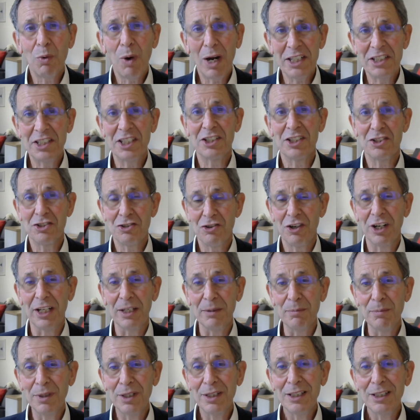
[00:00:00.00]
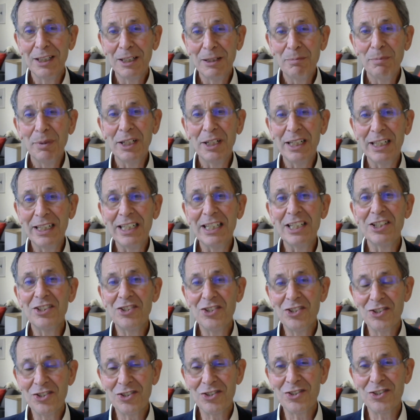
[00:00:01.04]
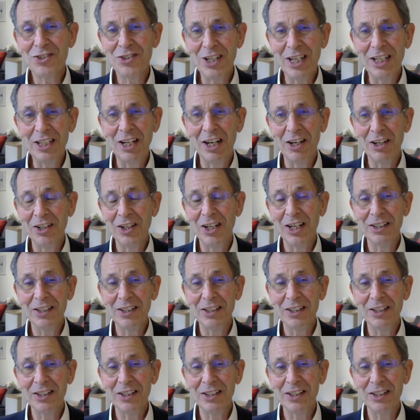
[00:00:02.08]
quite extreme, but it is,